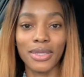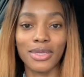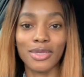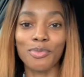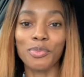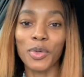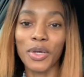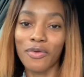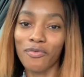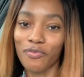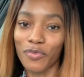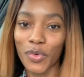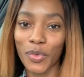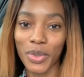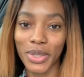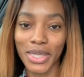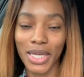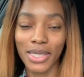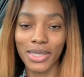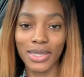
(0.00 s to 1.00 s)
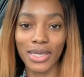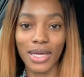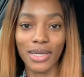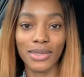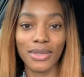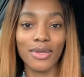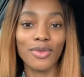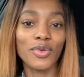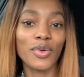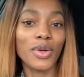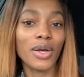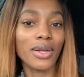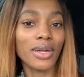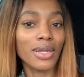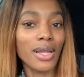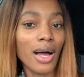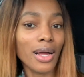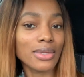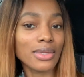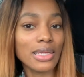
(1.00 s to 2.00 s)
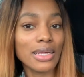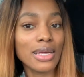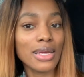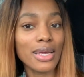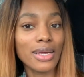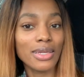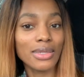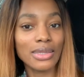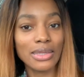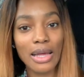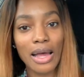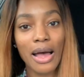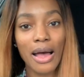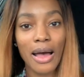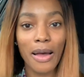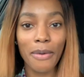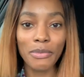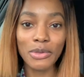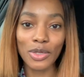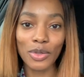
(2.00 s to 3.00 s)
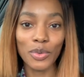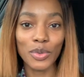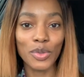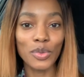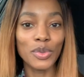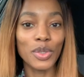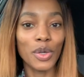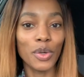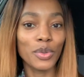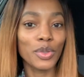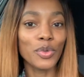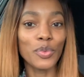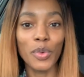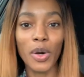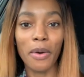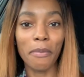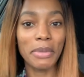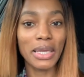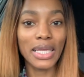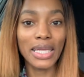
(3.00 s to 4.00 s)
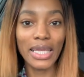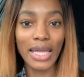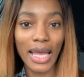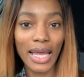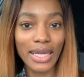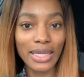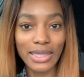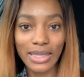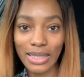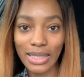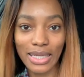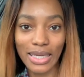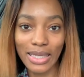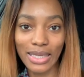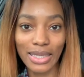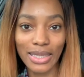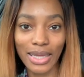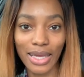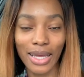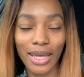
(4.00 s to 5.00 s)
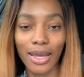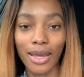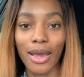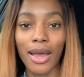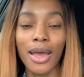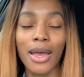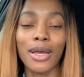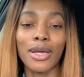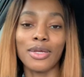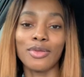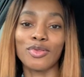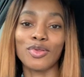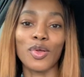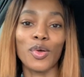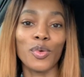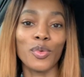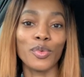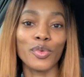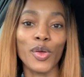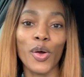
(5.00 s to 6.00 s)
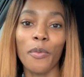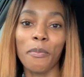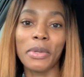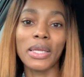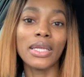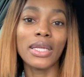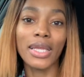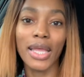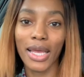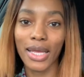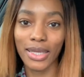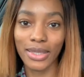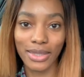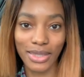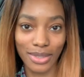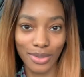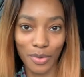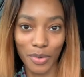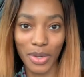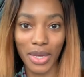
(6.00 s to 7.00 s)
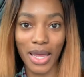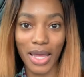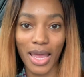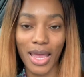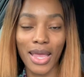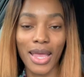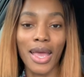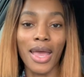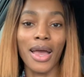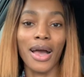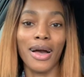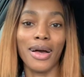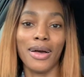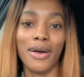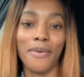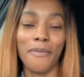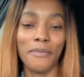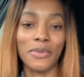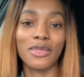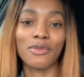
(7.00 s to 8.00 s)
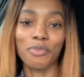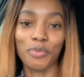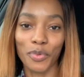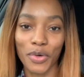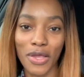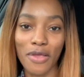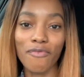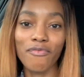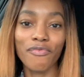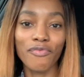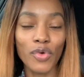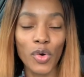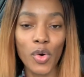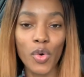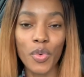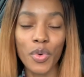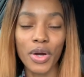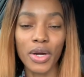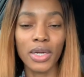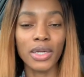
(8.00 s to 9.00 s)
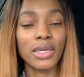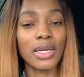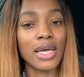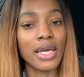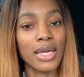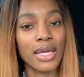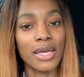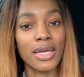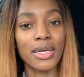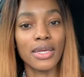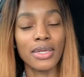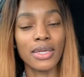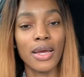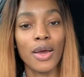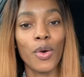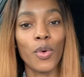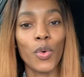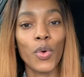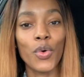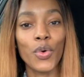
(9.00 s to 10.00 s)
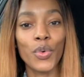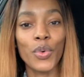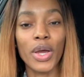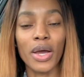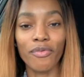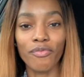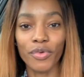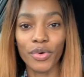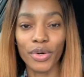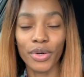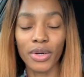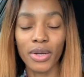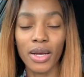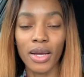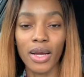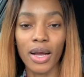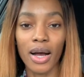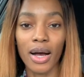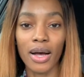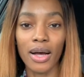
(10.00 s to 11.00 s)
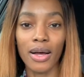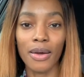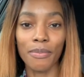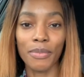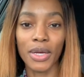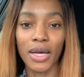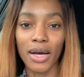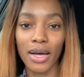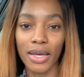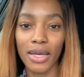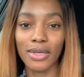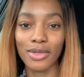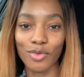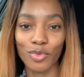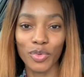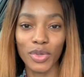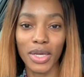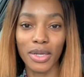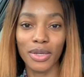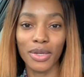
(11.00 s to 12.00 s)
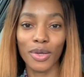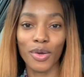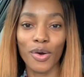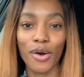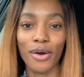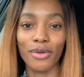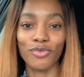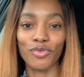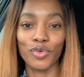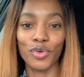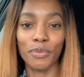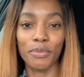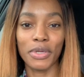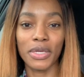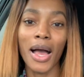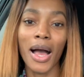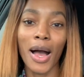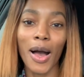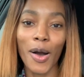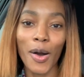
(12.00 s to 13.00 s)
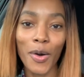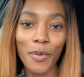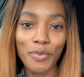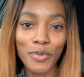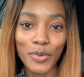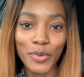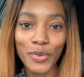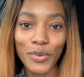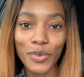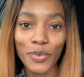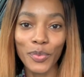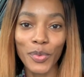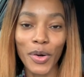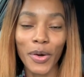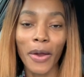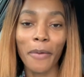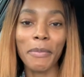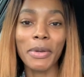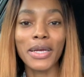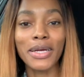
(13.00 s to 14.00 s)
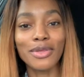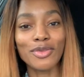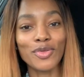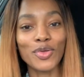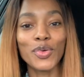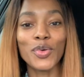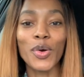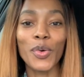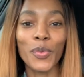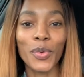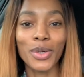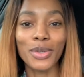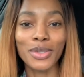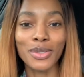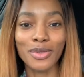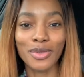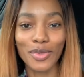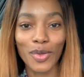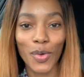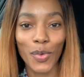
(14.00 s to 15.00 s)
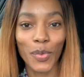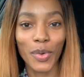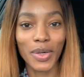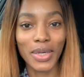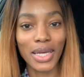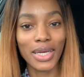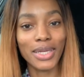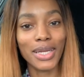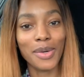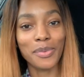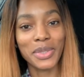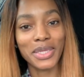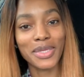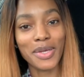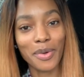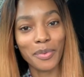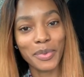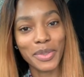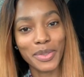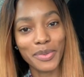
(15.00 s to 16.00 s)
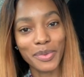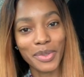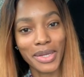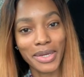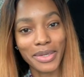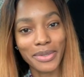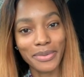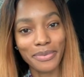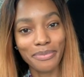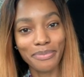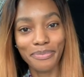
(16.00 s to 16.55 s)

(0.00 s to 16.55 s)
spring forward they say set your clocks ahead of time so you know you won't be late to anything and so don't be late okay um spring forward and whoever um, God has created and called you to be. And I hope you do the work because you are worth the soul work. And I will talk with you later.